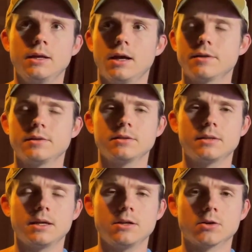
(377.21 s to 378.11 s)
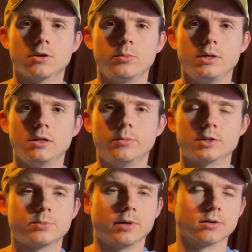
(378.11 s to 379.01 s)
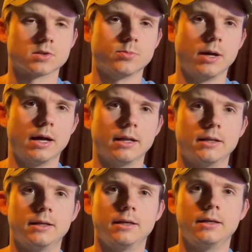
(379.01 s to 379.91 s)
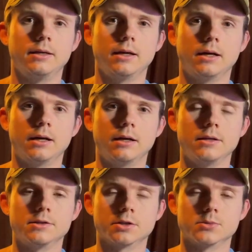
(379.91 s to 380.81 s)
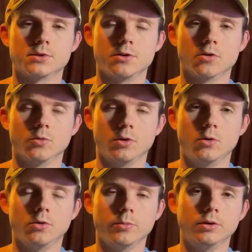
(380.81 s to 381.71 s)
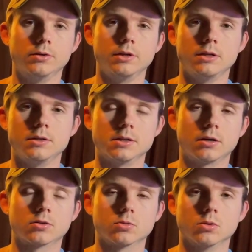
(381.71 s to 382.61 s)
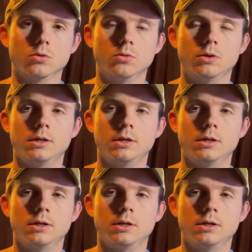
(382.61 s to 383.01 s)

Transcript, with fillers: I think that you're going to be in a much better spot Uh, in terms of your own ability to talk through,